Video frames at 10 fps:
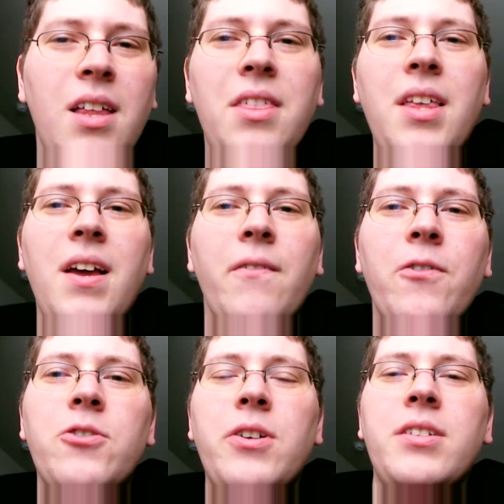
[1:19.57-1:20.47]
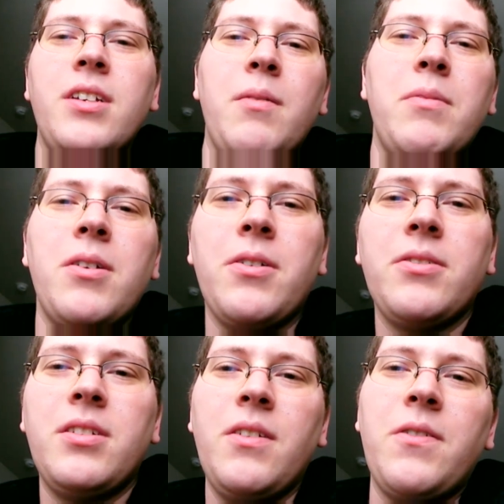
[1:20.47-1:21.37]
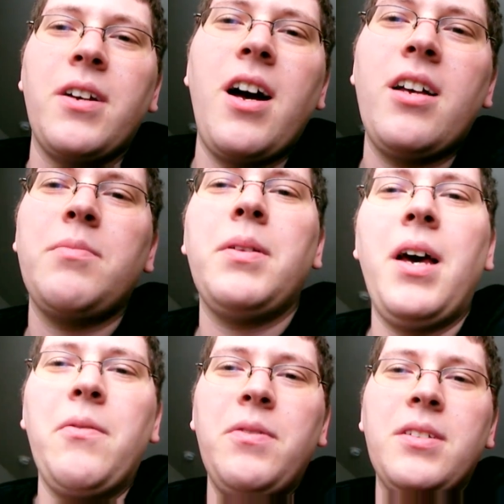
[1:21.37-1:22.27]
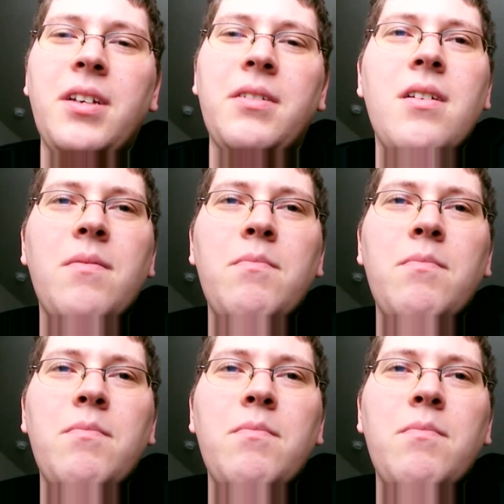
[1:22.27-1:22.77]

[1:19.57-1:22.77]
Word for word: thing for dressing up the girls in different cosplay outfits like